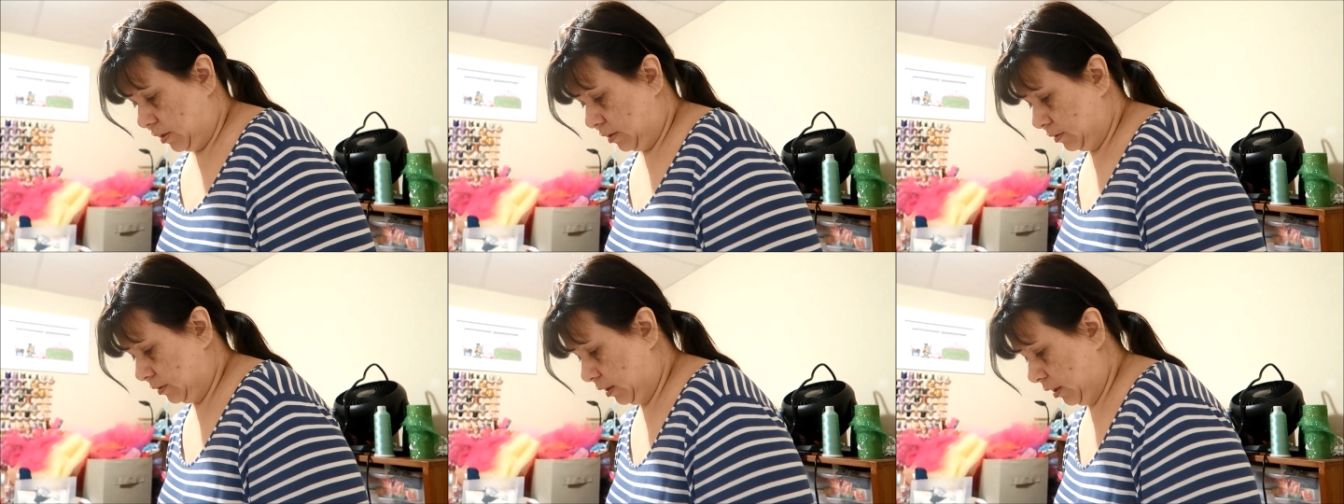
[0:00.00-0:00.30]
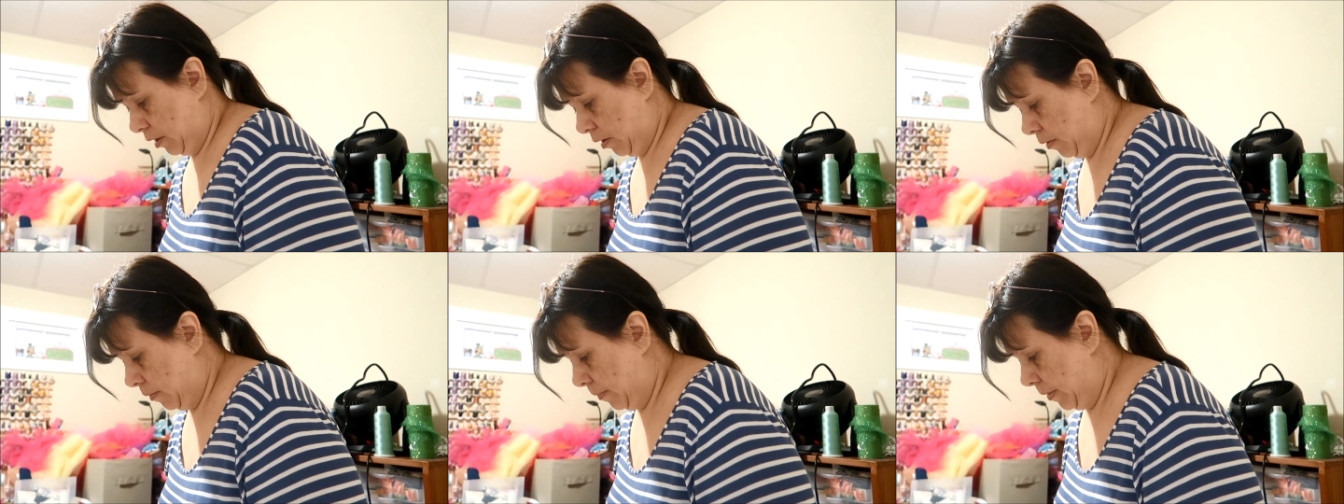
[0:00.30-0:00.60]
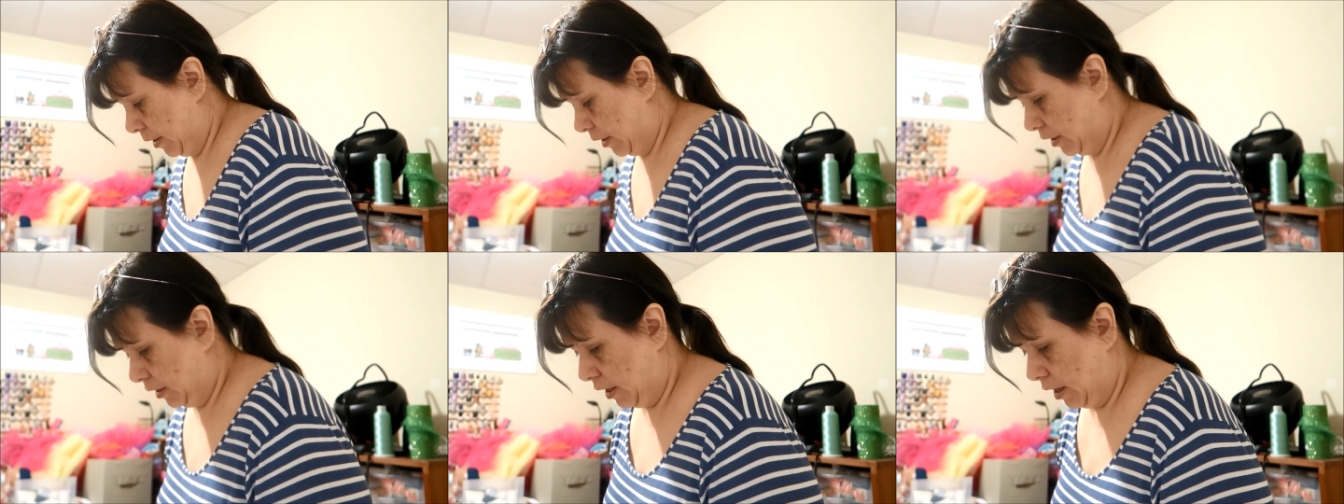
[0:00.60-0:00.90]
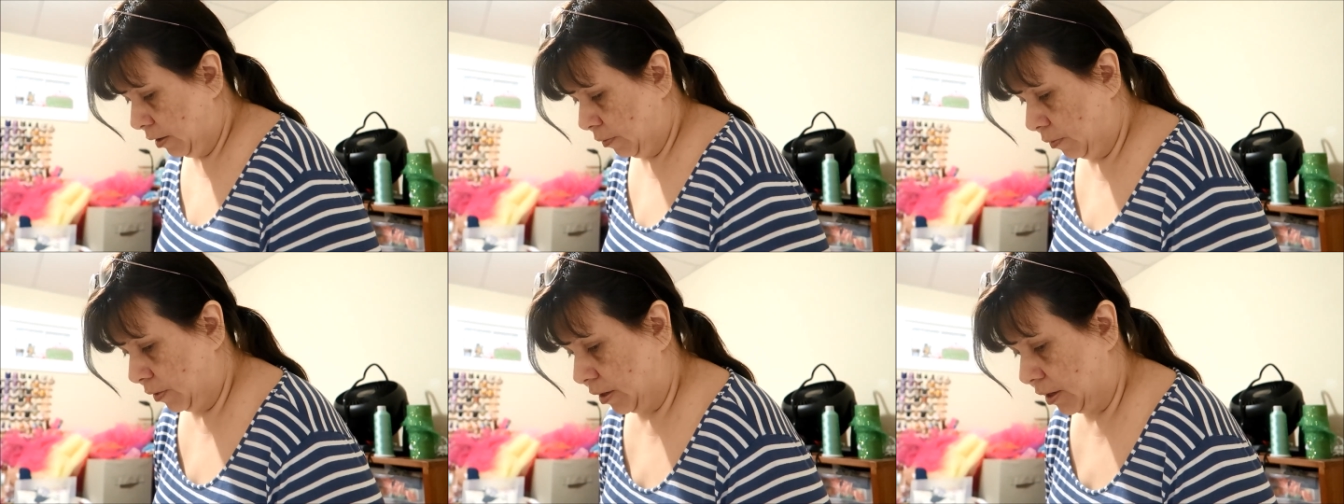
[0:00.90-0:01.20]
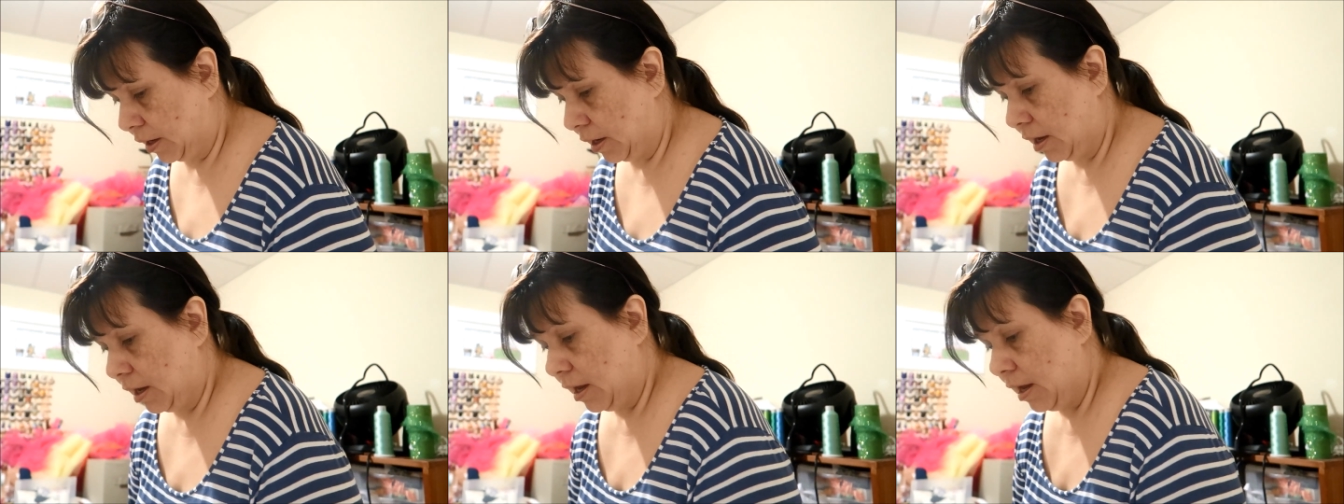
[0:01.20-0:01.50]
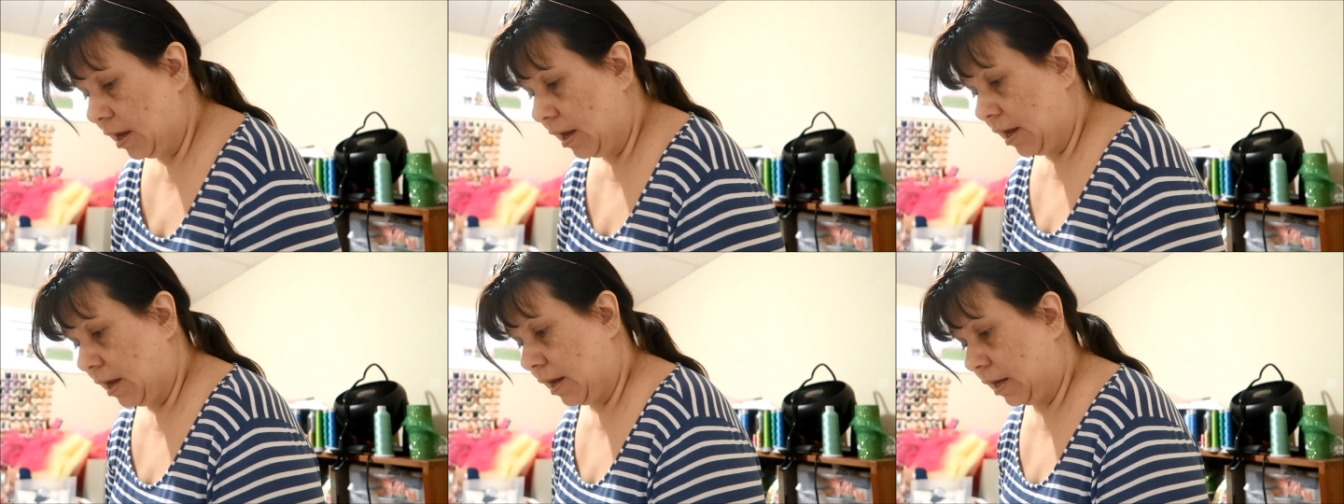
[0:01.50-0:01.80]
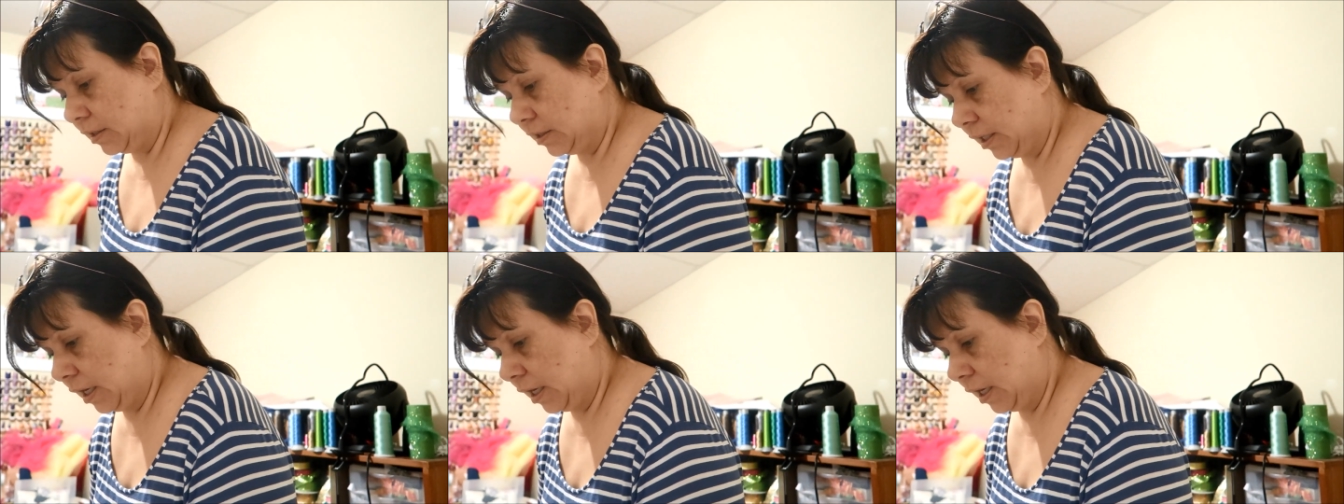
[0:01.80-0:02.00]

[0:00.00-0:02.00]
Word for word: I was like, oh, I'm going to get that one. And I'll